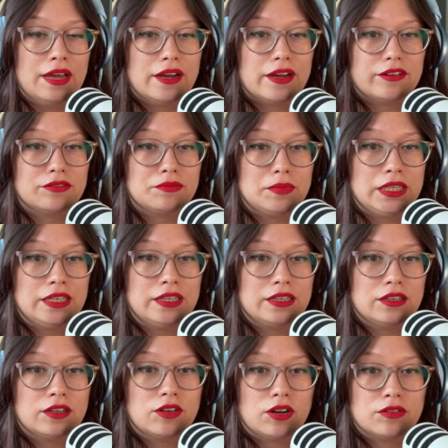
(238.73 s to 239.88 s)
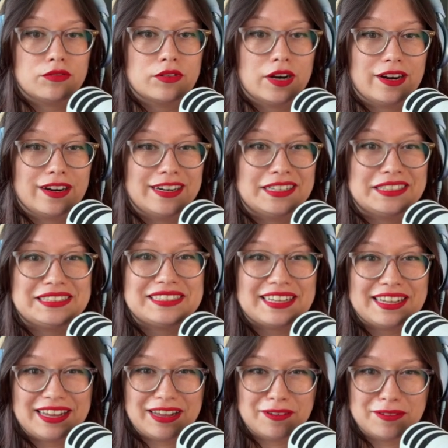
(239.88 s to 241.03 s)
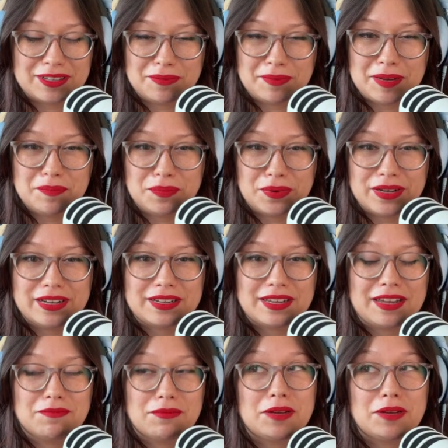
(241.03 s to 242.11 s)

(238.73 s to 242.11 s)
of me in a golf cart with my book and my